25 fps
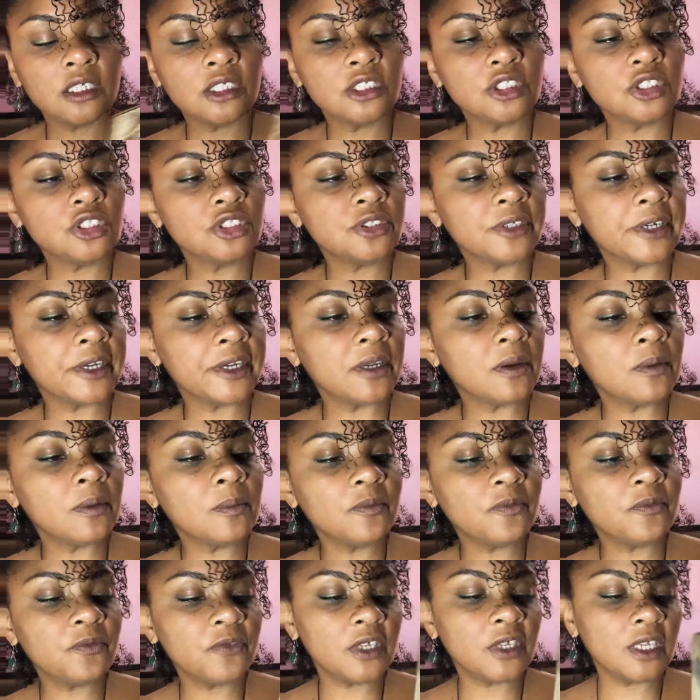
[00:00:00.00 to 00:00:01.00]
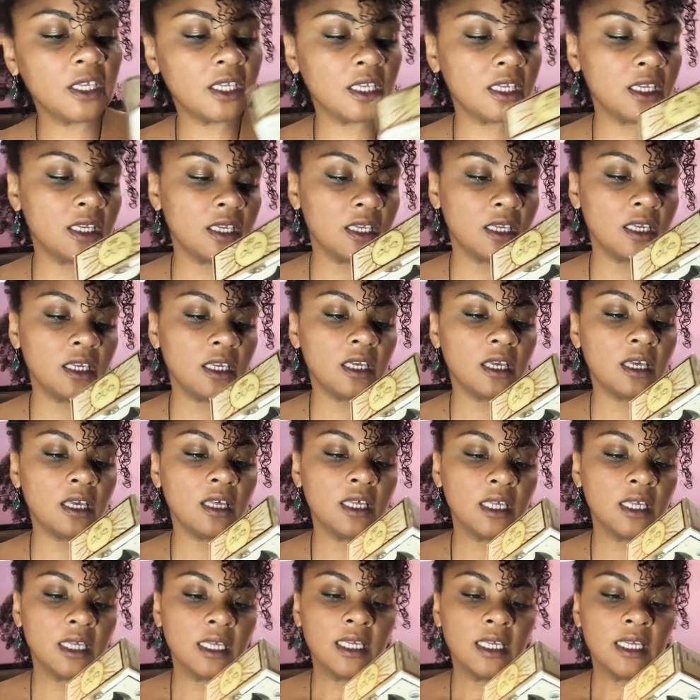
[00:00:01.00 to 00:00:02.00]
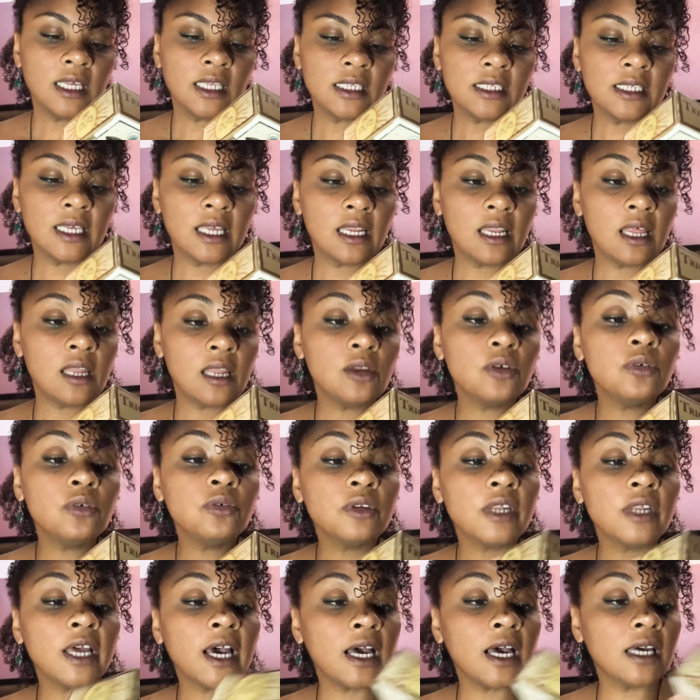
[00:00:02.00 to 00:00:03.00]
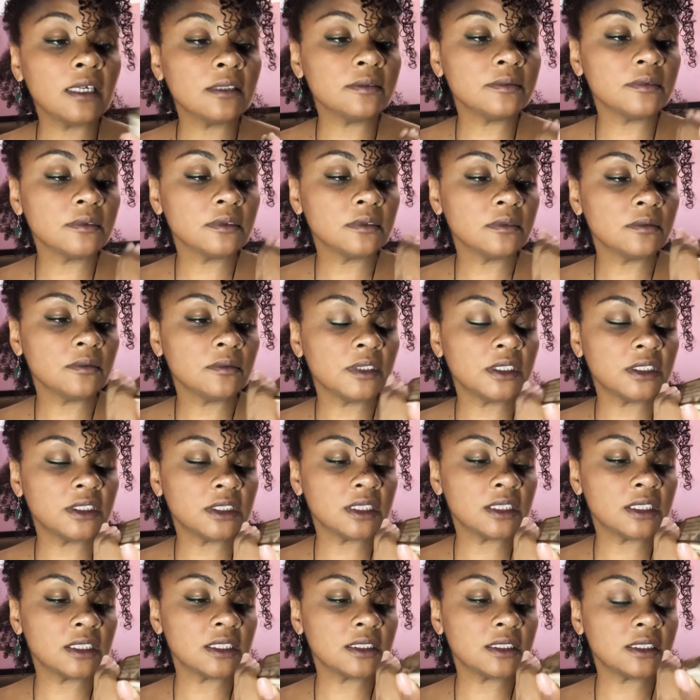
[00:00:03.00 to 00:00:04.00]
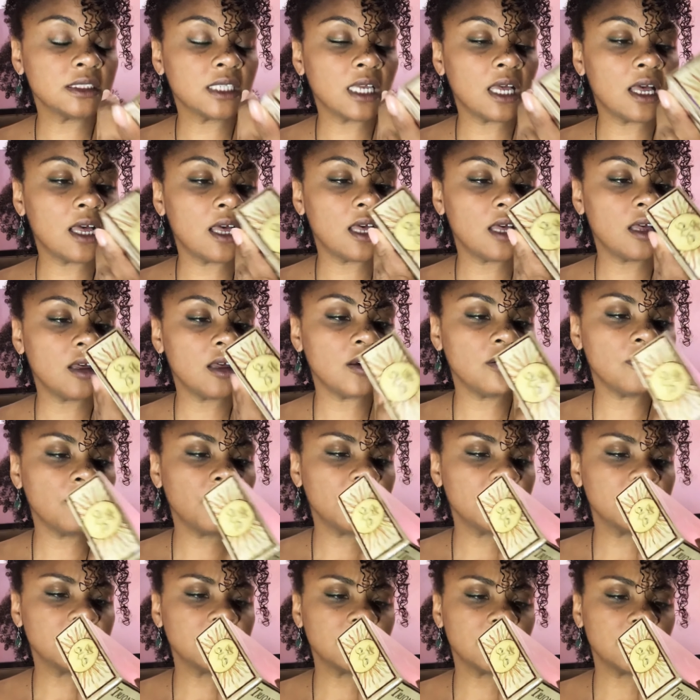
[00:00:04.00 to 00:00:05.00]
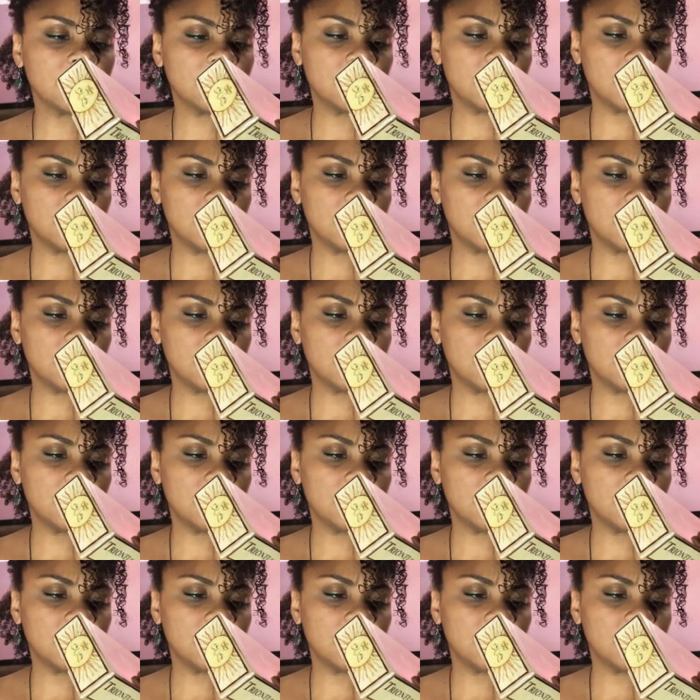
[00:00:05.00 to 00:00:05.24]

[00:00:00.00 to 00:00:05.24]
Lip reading: Triomphe de la Luna, which is what is it?